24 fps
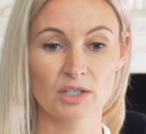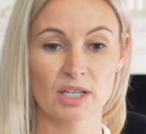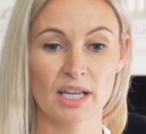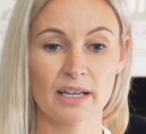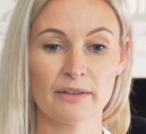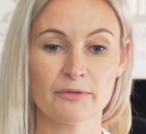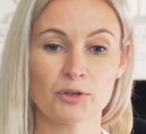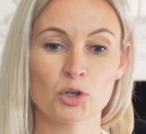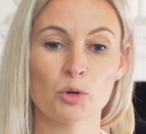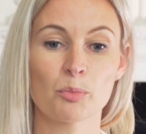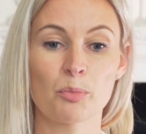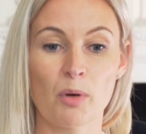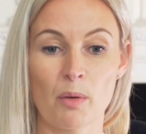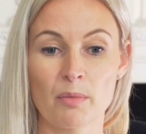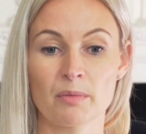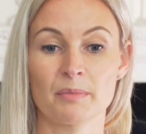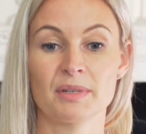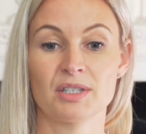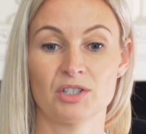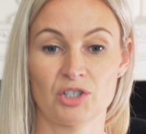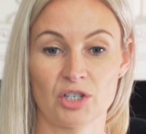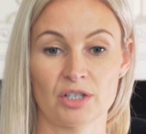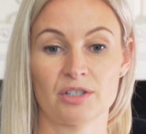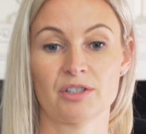if your
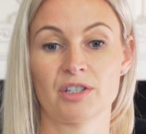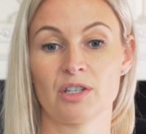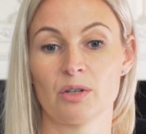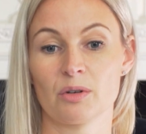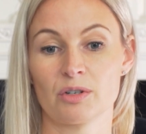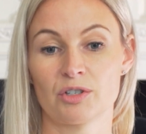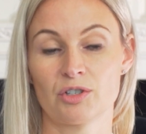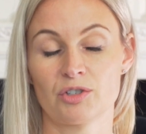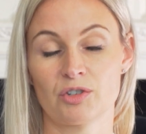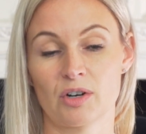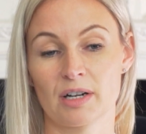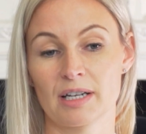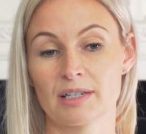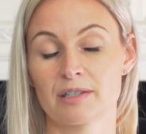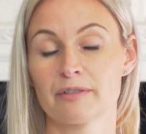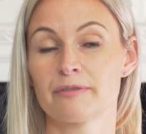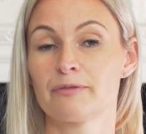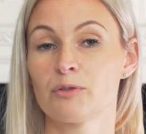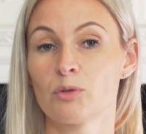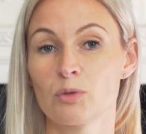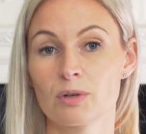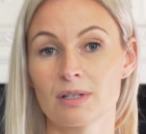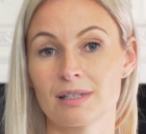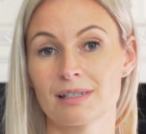problem is just that you're struggling to
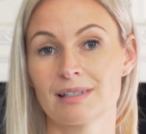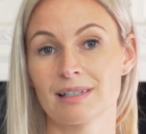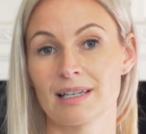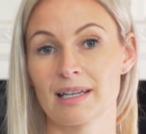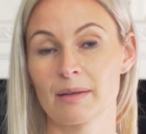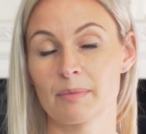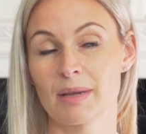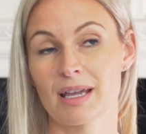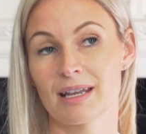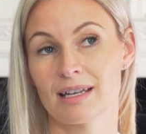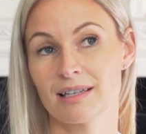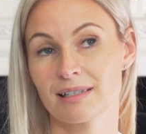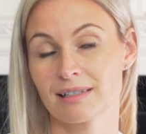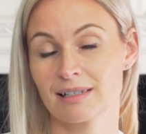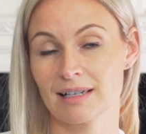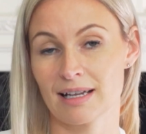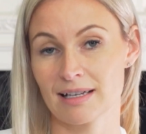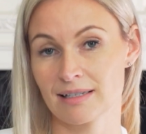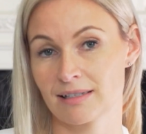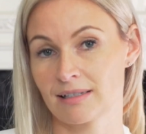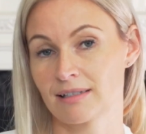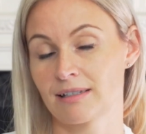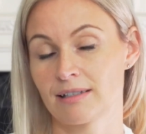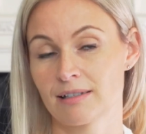fall asleep, it is
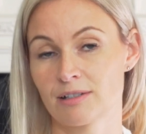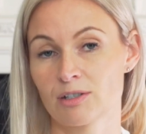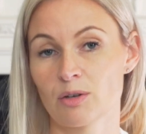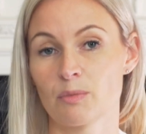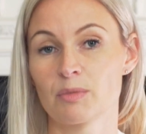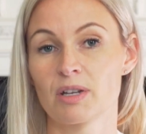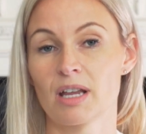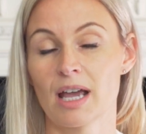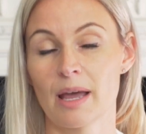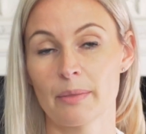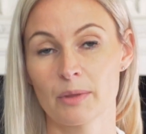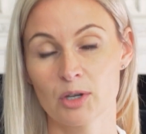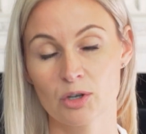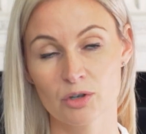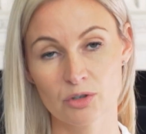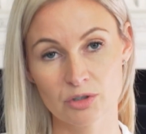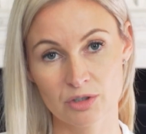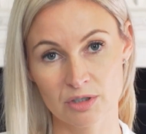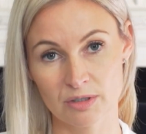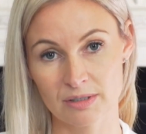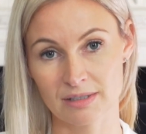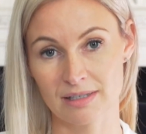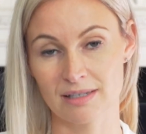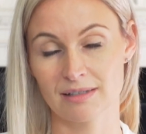classed as insomnia, and the
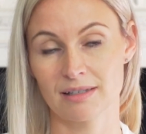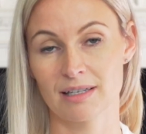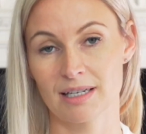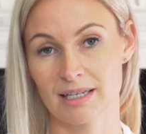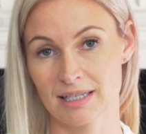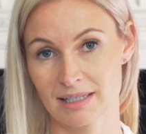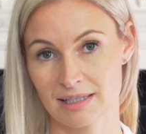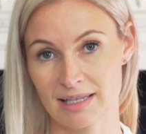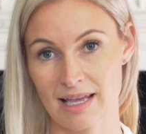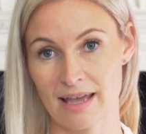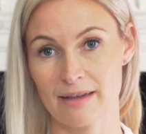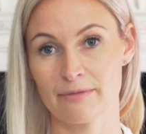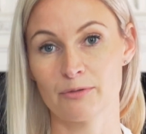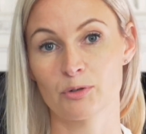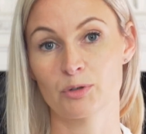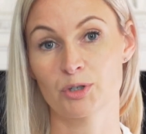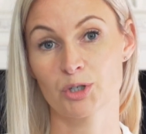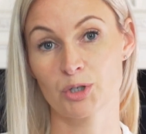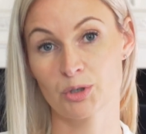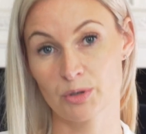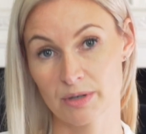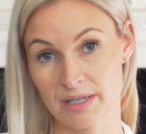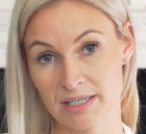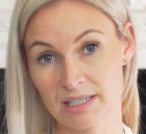good news is that it is therefore
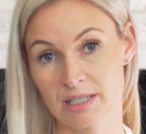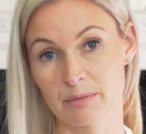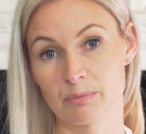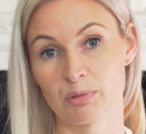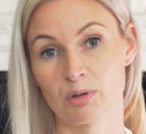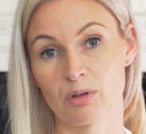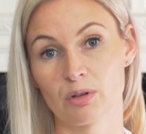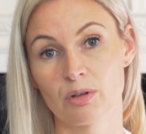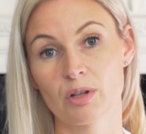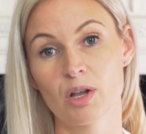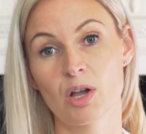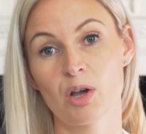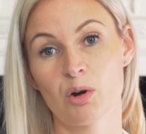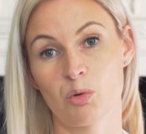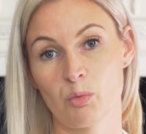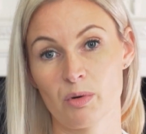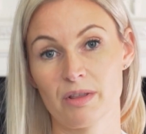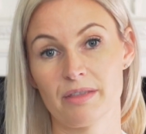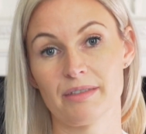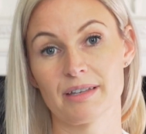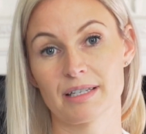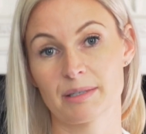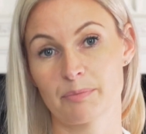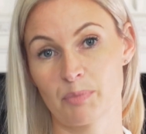treatable
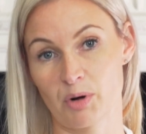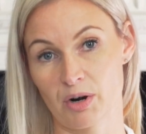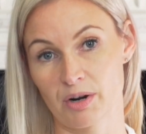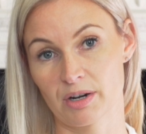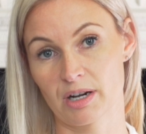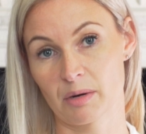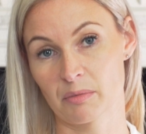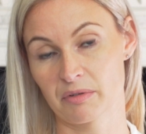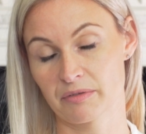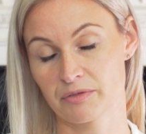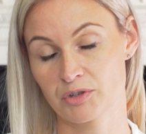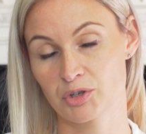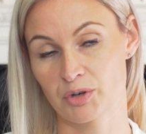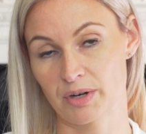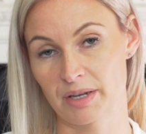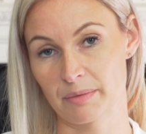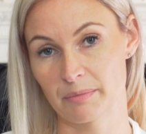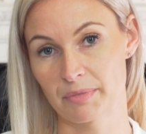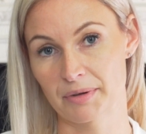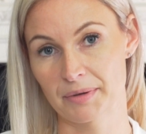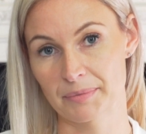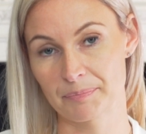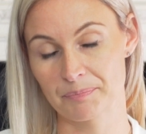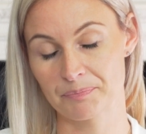with this program of
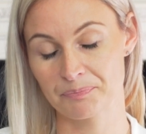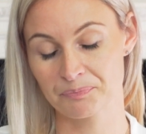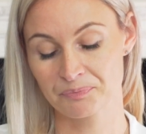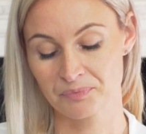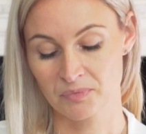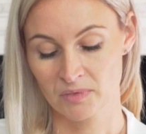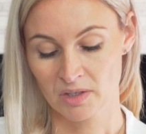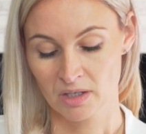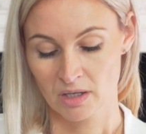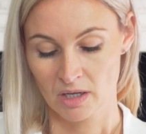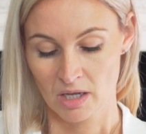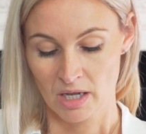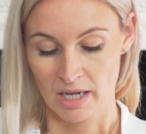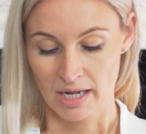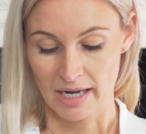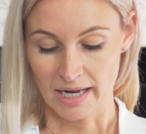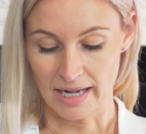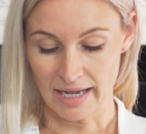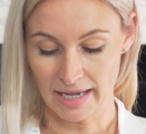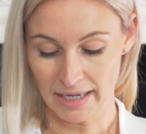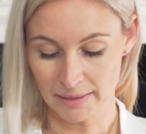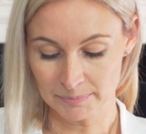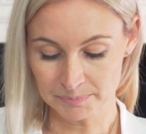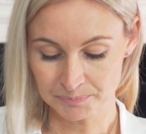treatment.
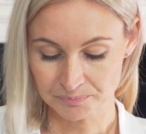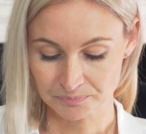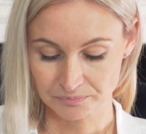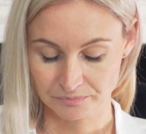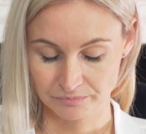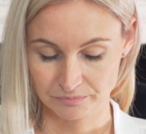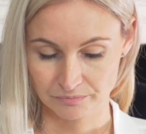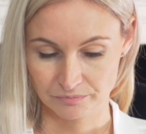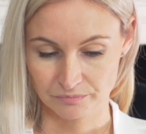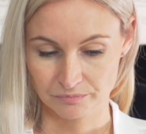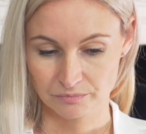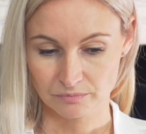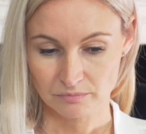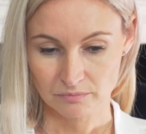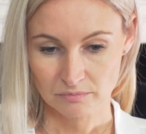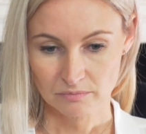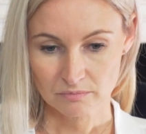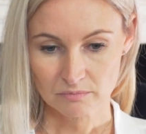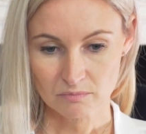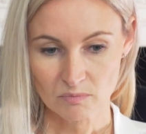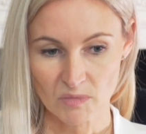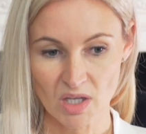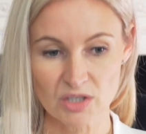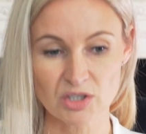
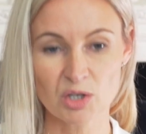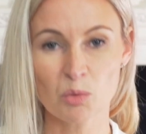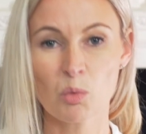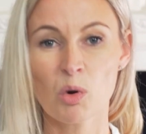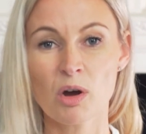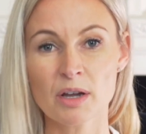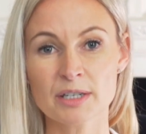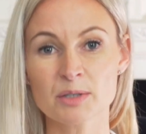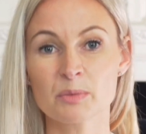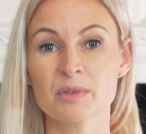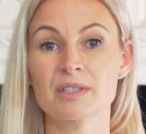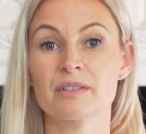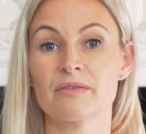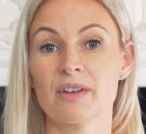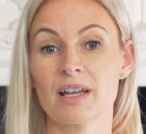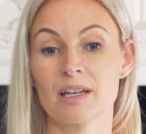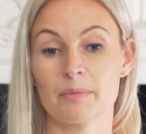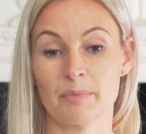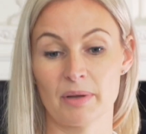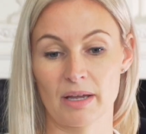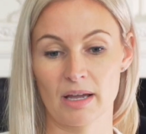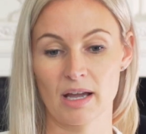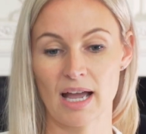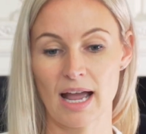So why do we
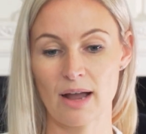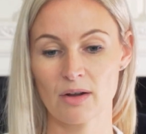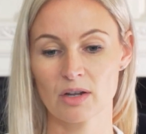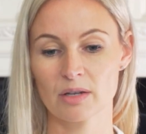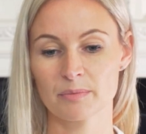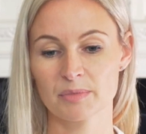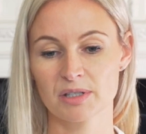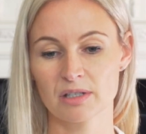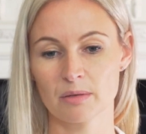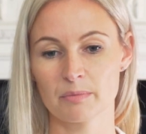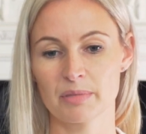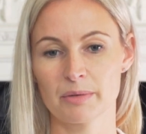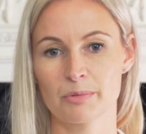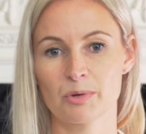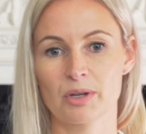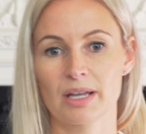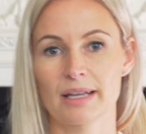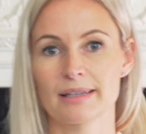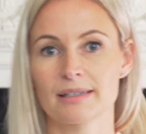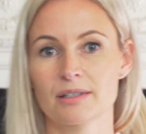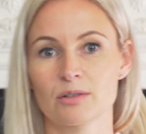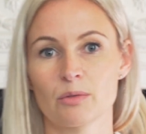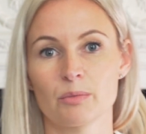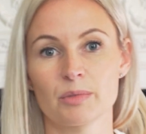develop it? How come some people
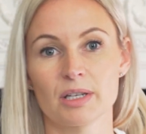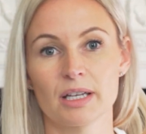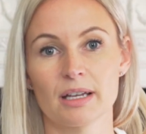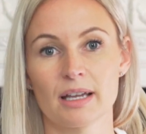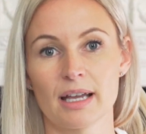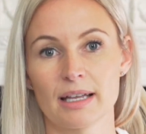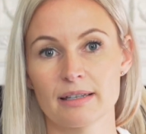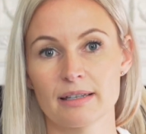get insomnia